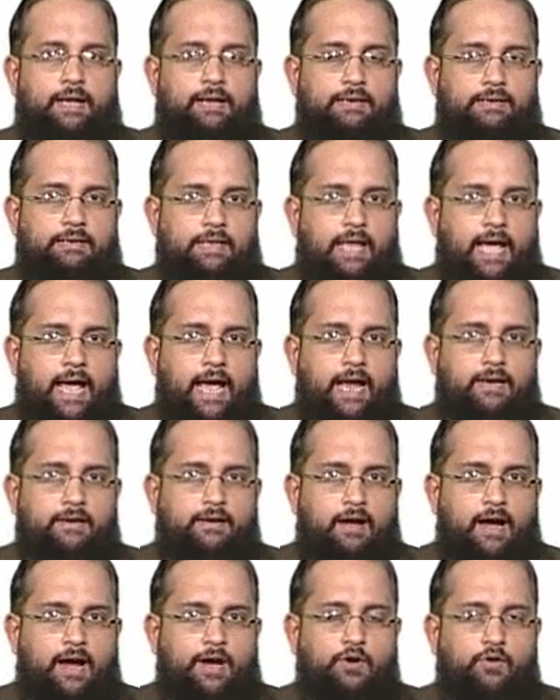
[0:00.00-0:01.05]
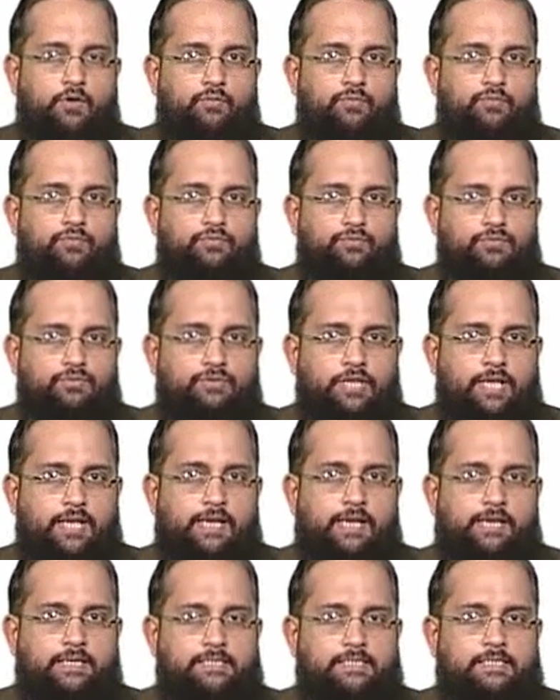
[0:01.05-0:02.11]
that kind of
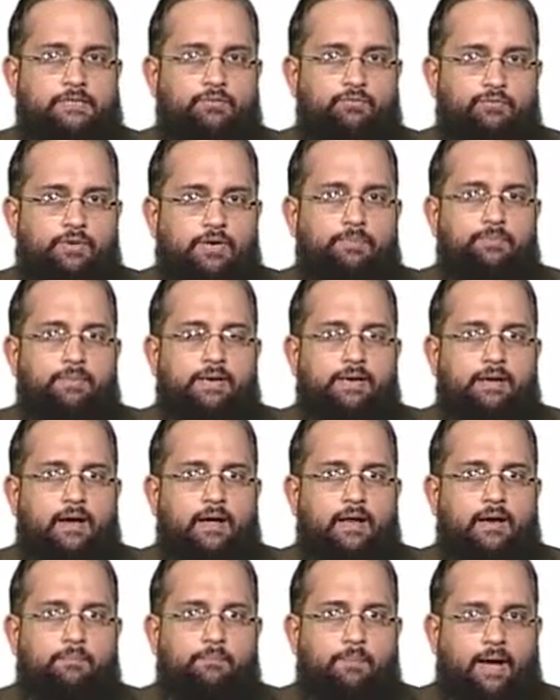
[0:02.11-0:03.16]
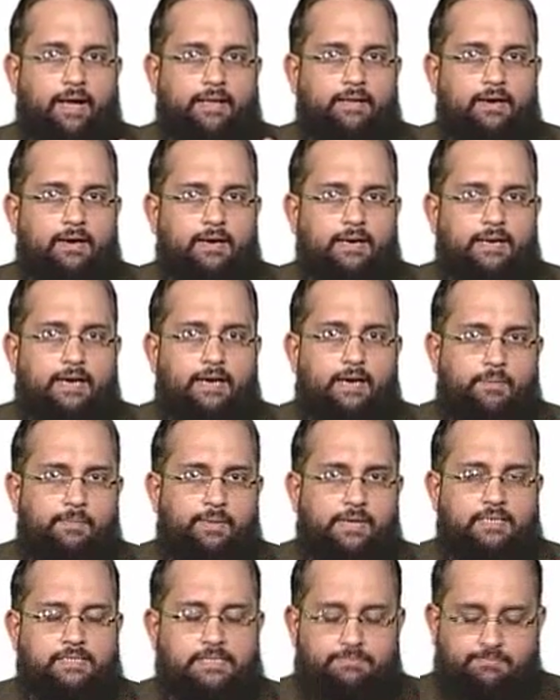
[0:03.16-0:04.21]
things would be done by the
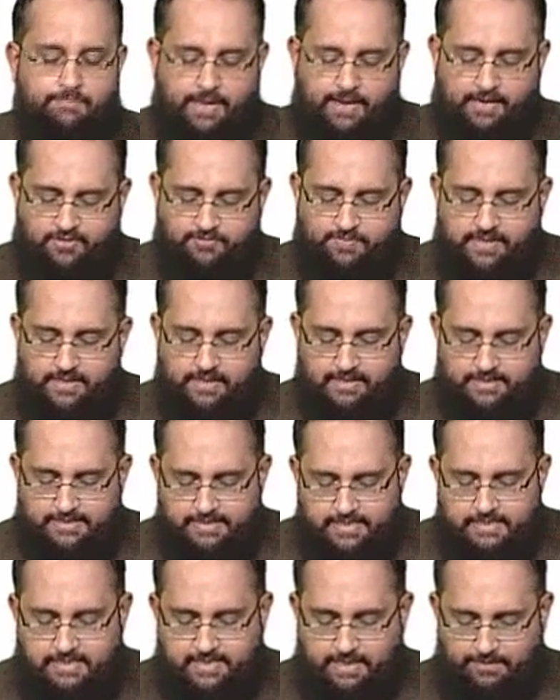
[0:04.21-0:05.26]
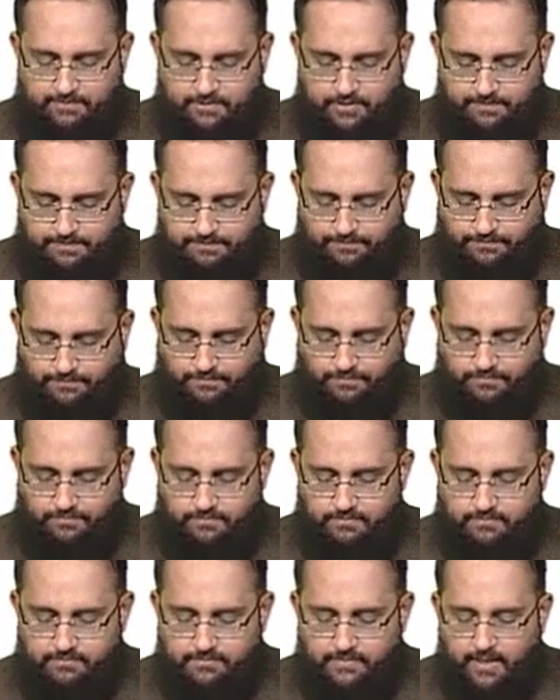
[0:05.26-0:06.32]
database management systems.
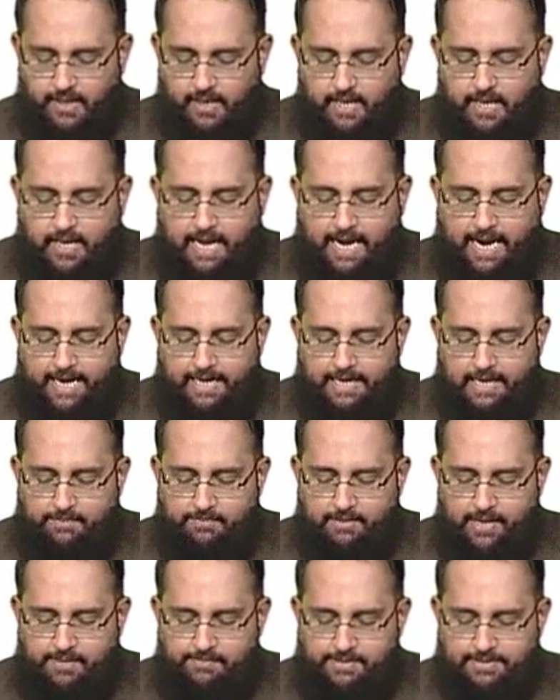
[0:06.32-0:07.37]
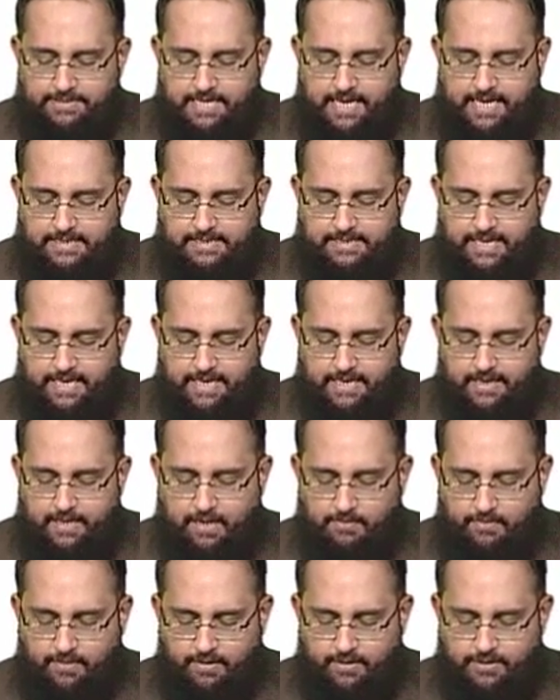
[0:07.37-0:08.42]
And DBMS has then
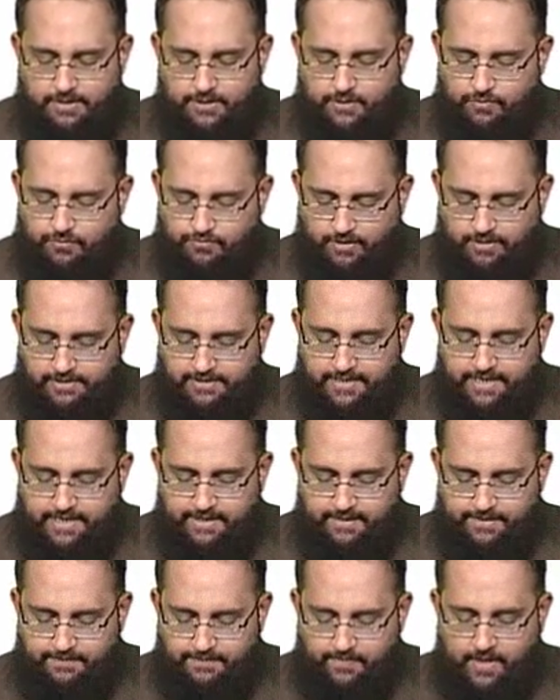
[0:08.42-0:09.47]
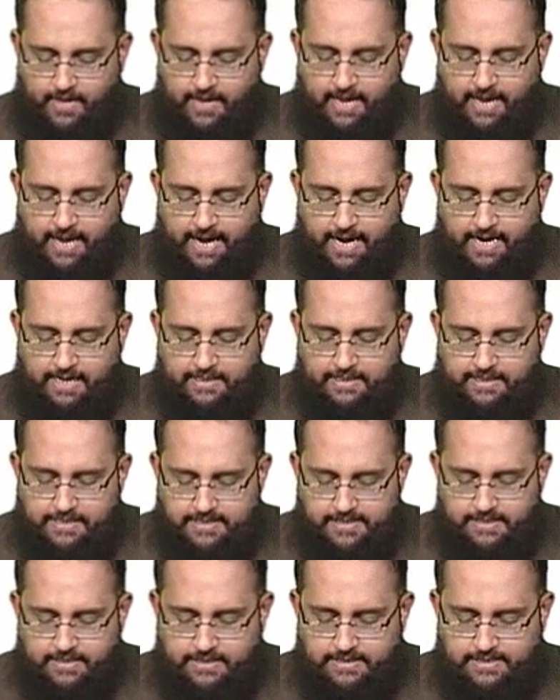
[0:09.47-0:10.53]
commands to translate, and
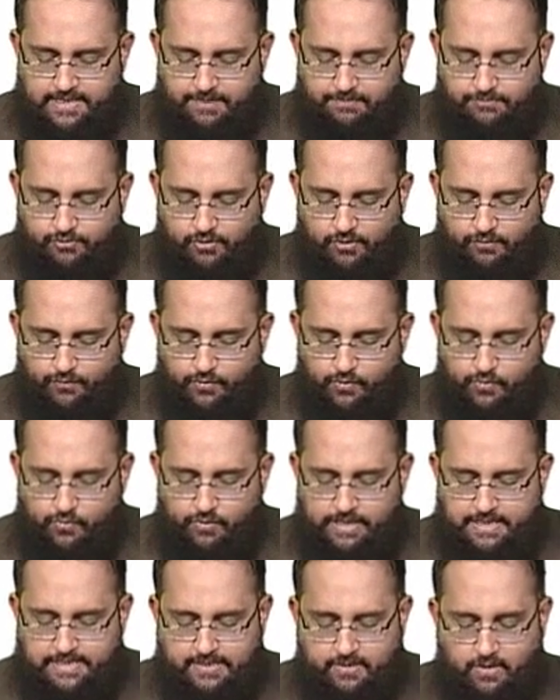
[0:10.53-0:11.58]
this conceptual view is